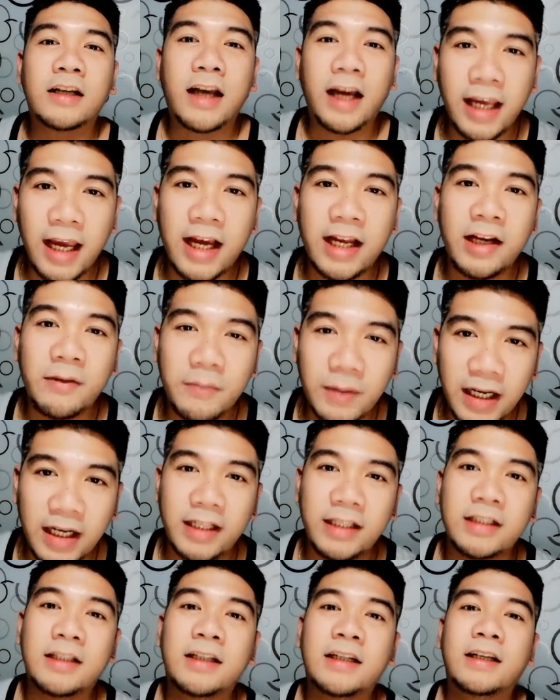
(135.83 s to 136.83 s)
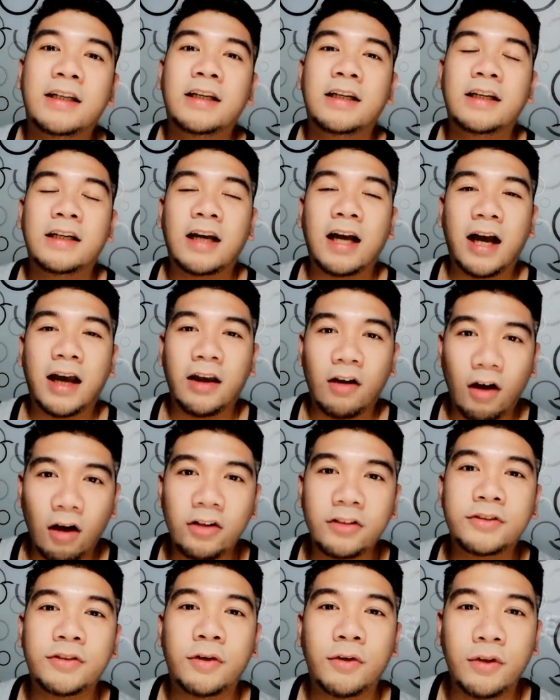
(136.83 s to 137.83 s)
Kaya naman I
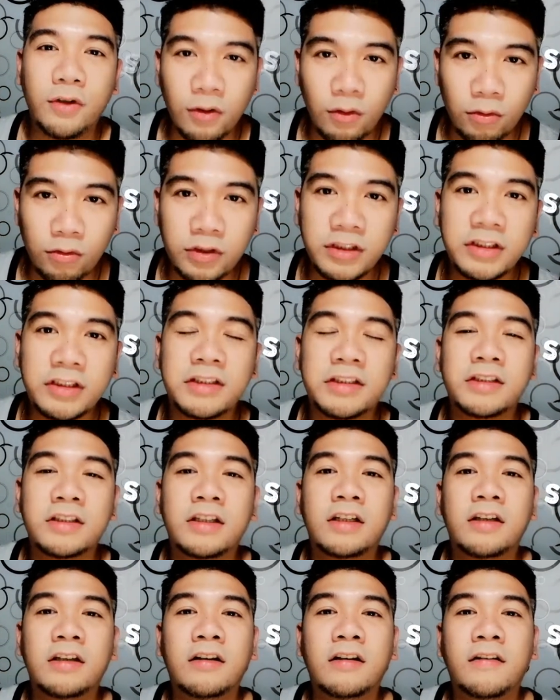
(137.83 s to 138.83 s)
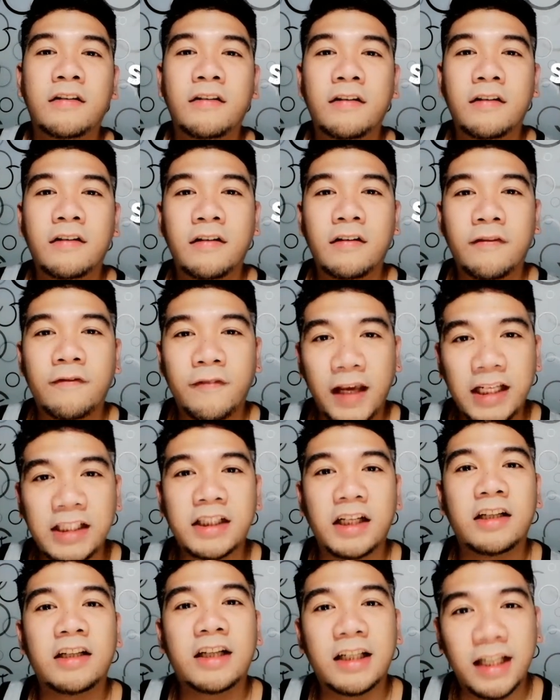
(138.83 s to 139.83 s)
also use
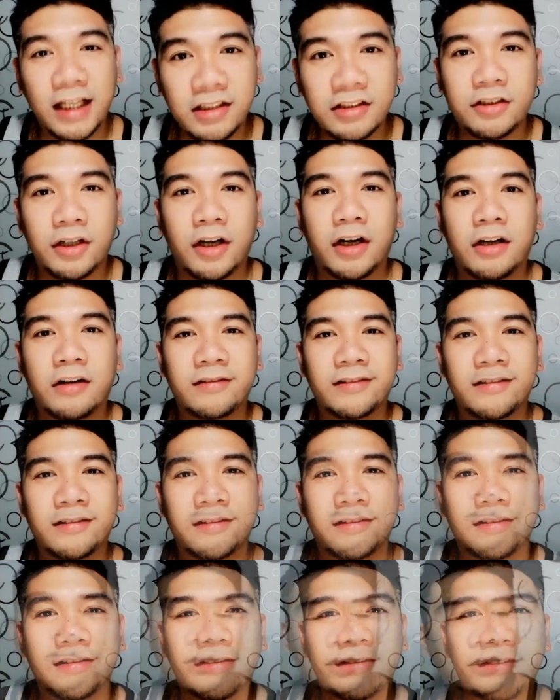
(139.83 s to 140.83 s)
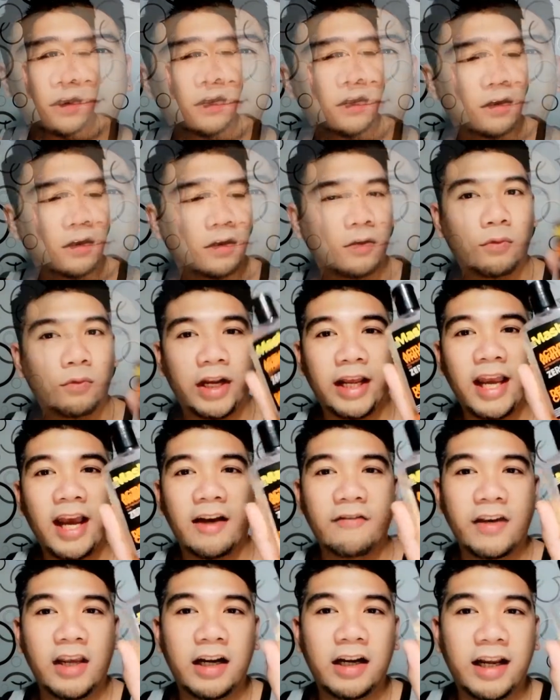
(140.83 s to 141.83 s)
facial cleanser. What I
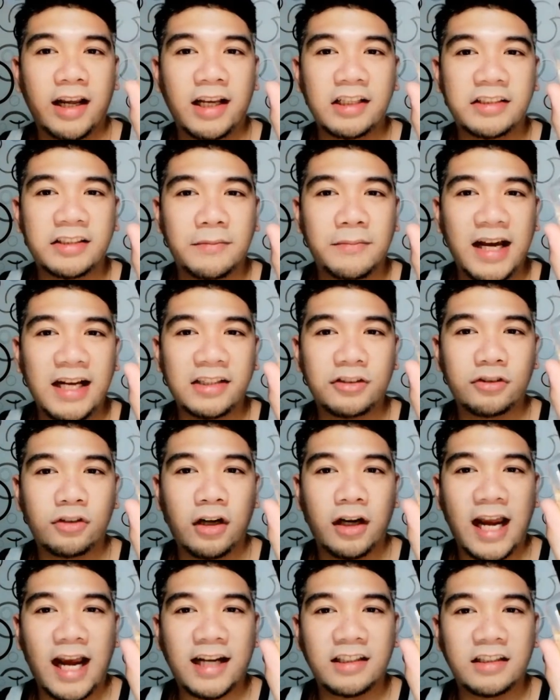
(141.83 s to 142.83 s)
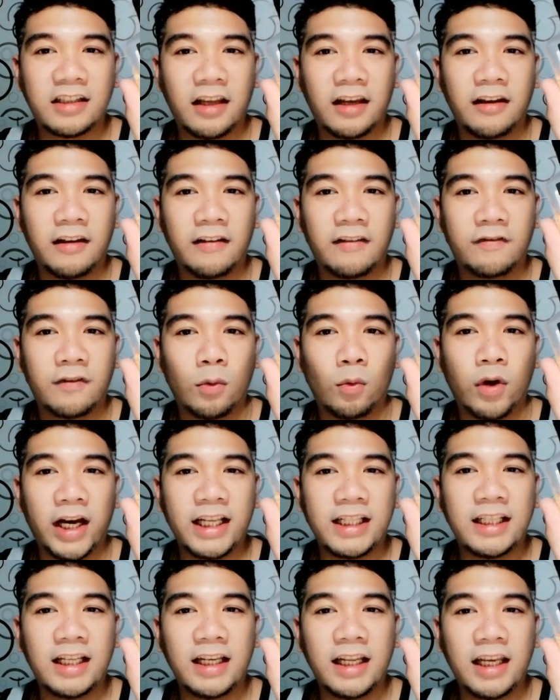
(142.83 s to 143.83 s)
have here is the Master Active
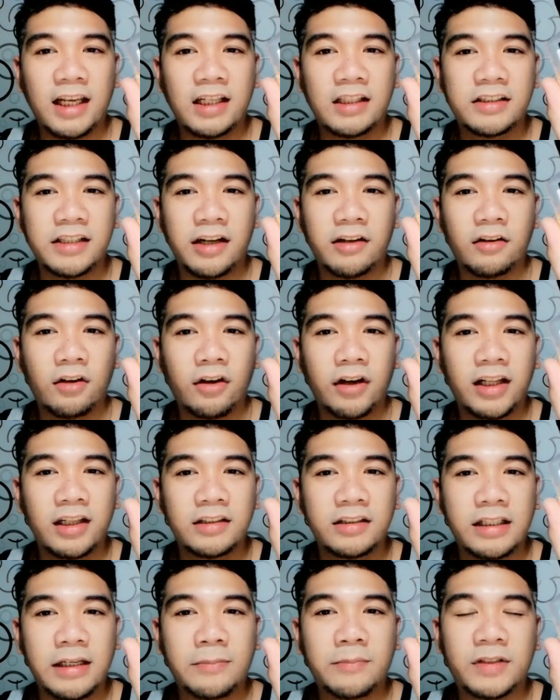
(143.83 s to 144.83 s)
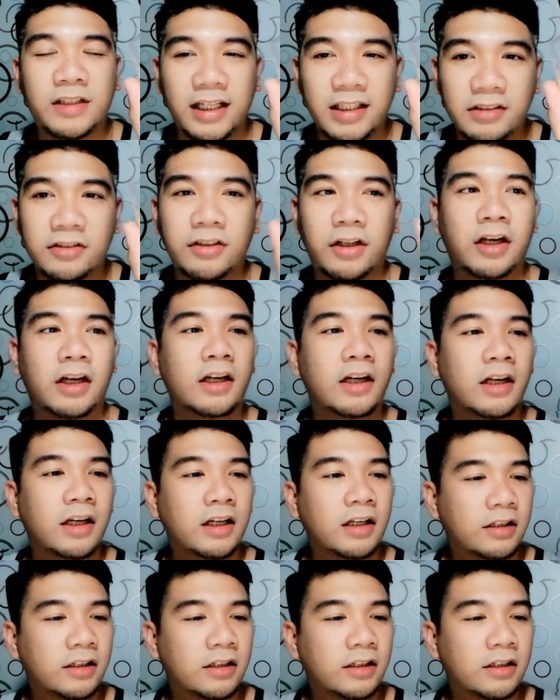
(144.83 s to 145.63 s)
Whitening Zero Oil Deep Cleanser.